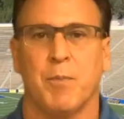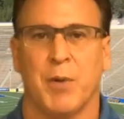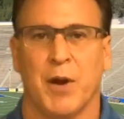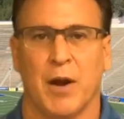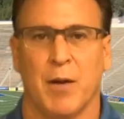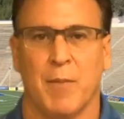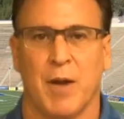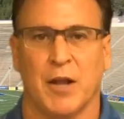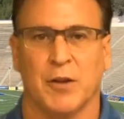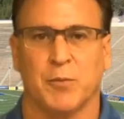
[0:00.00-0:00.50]
with
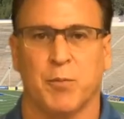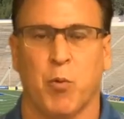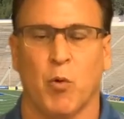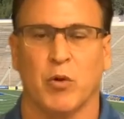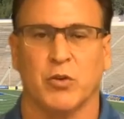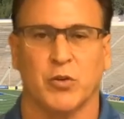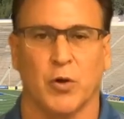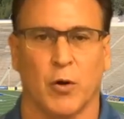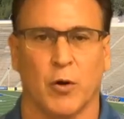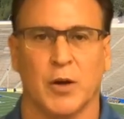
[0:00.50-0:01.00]
Paramount
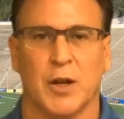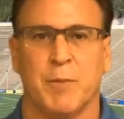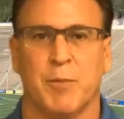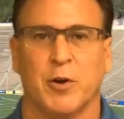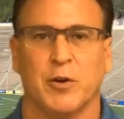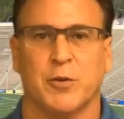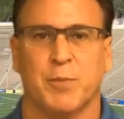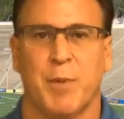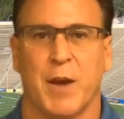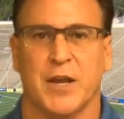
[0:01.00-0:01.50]
Sports, early
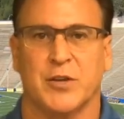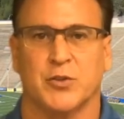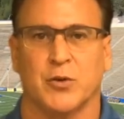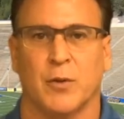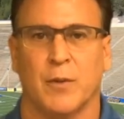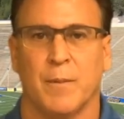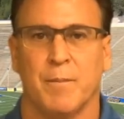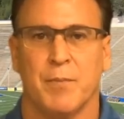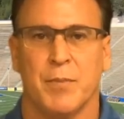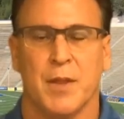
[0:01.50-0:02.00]
bird
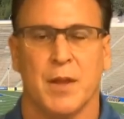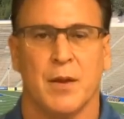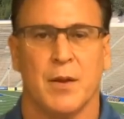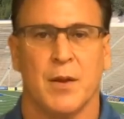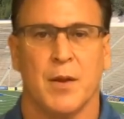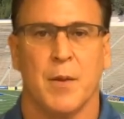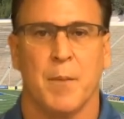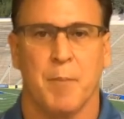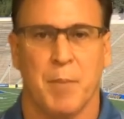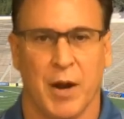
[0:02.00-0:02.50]
special,
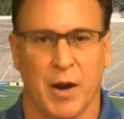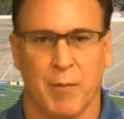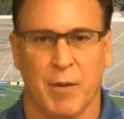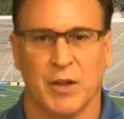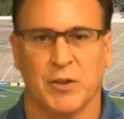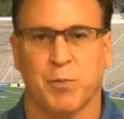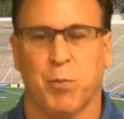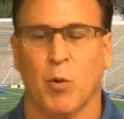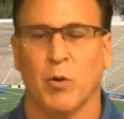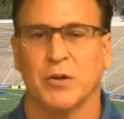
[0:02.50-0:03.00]

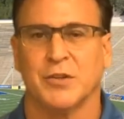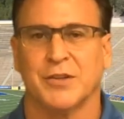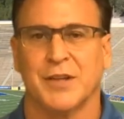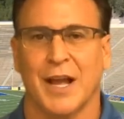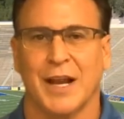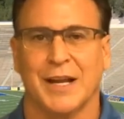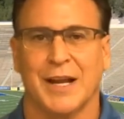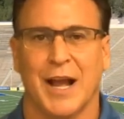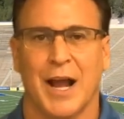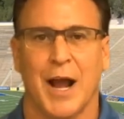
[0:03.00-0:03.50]

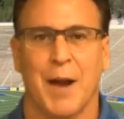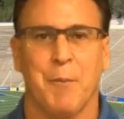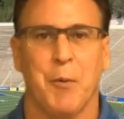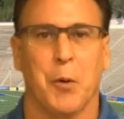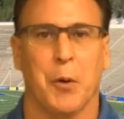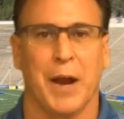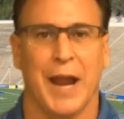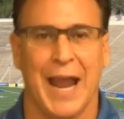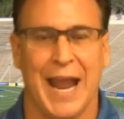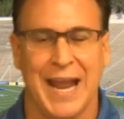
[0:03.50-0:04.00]
ParamountSports.com
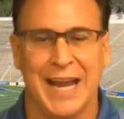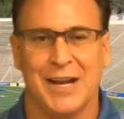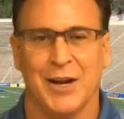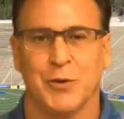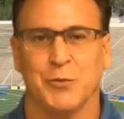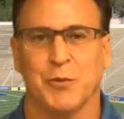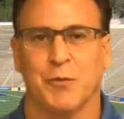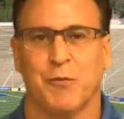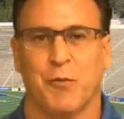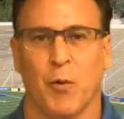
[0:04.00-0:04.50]
or
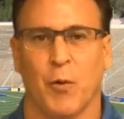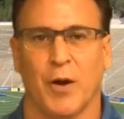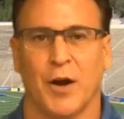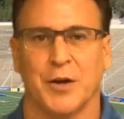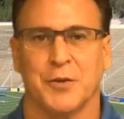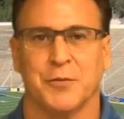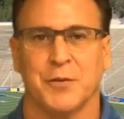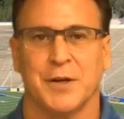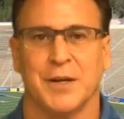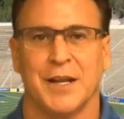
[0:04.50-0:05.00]

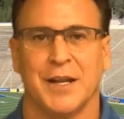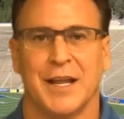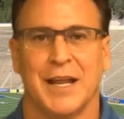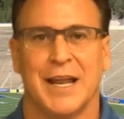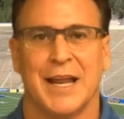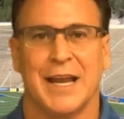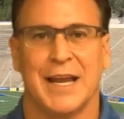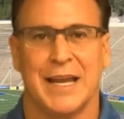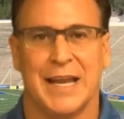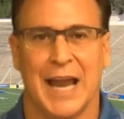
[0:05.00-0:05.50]

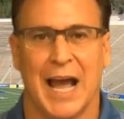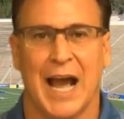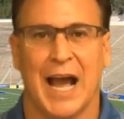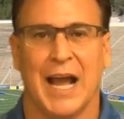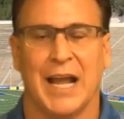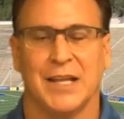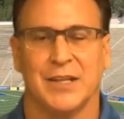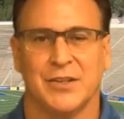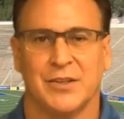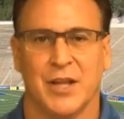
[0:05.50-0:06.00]

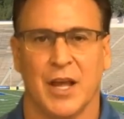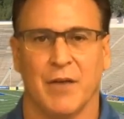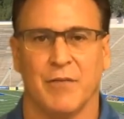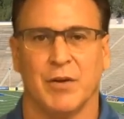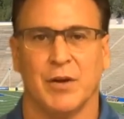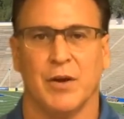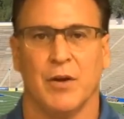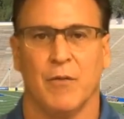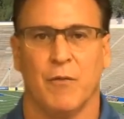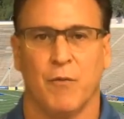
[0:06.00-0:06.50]

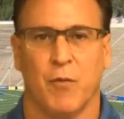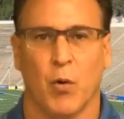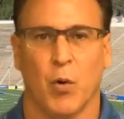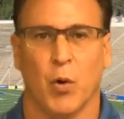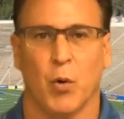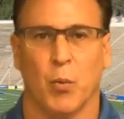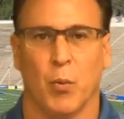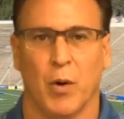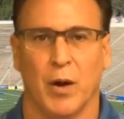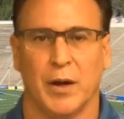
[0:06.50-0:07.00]

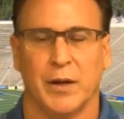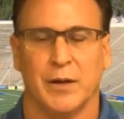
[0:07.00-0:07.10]
800-400-9741.